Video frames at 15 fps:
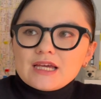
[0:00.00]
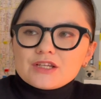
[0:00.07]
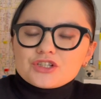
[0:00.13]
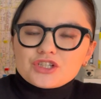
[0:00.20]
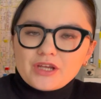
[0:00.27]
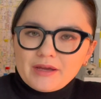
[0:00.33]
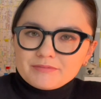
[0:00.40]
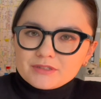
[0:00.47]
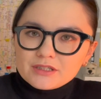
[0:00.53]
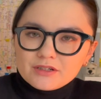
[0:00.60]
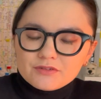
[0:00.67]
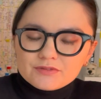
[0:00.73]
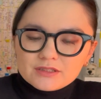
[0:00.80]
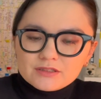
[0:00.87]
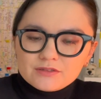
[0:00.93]
chapter
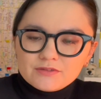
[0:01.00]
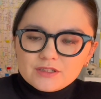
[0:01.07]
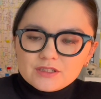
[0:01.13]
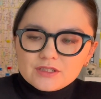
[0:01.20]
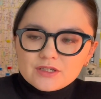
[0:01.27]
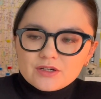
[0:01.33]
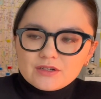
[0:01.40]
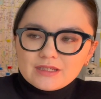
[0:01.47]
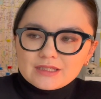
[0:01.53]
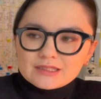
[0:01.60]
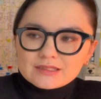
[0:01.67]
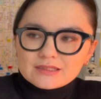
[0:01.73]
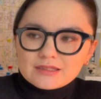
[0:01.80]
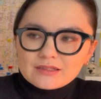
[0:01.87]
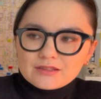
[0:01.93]
of this video,
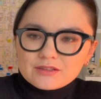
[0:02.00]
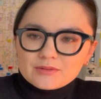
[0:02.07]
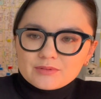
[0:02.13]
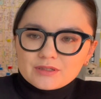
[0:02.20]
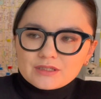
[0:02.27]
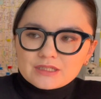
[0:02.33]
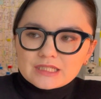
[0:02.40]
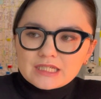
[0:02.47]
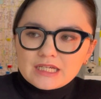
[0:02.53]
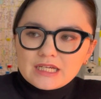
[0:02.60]
is a little bit